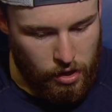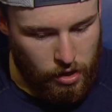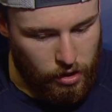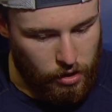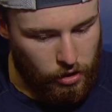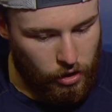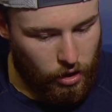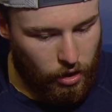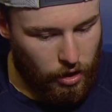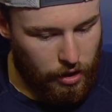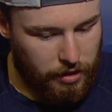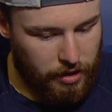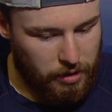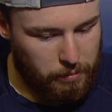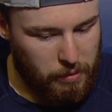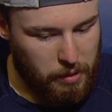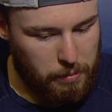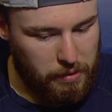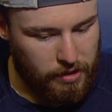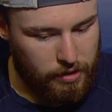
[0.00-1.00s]
No, I
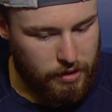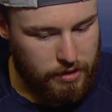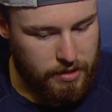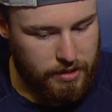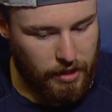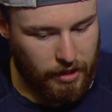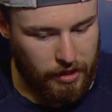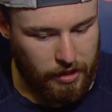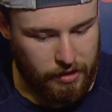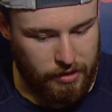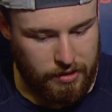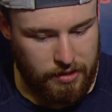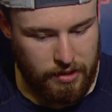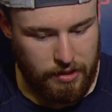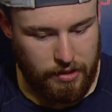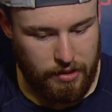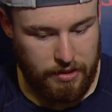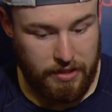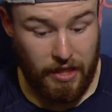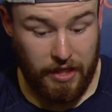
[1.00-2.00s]
think maybe in the second
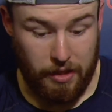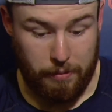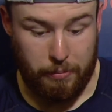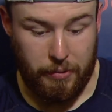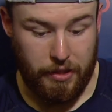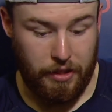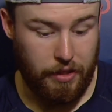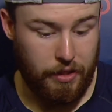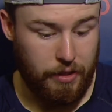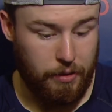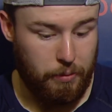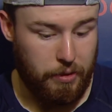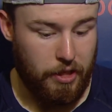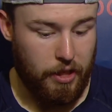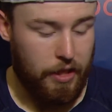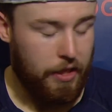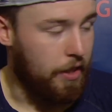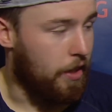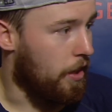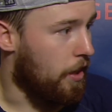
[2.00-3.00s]
period we
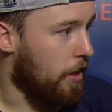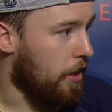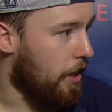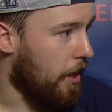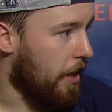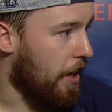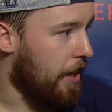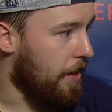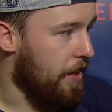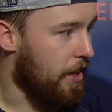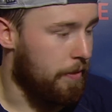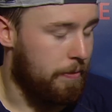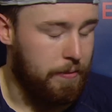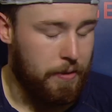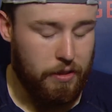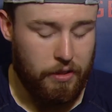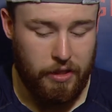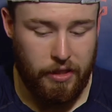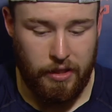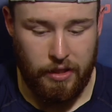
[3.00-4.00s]
kind of had that
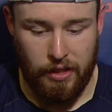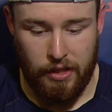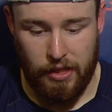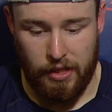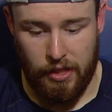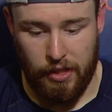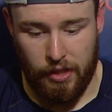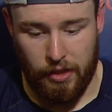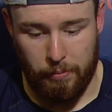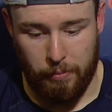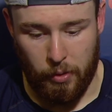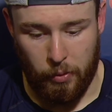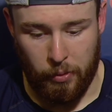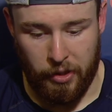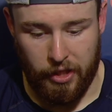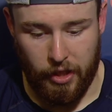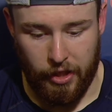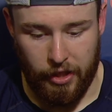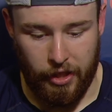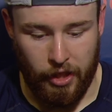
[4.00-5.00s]
feeling, but we
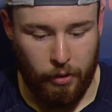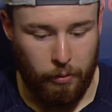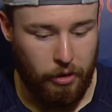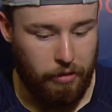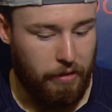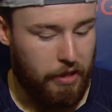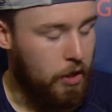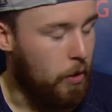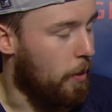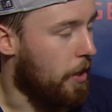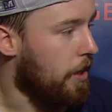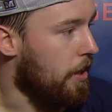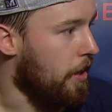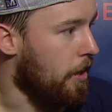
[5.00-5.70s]
kind of got rid of it quick.